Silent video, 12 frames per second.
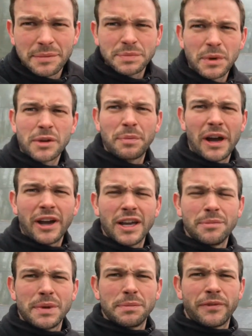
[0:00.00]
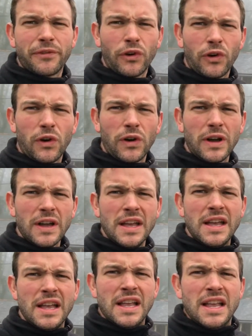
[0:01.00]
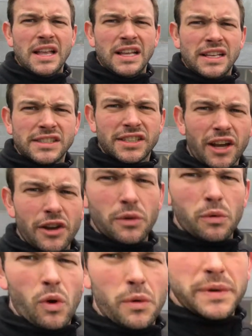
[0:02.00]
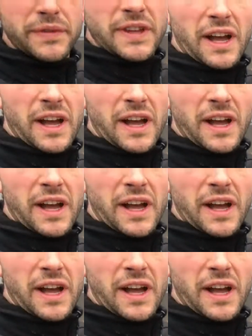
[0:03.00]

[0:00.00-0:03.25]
Spoke about it a bit before. So what we've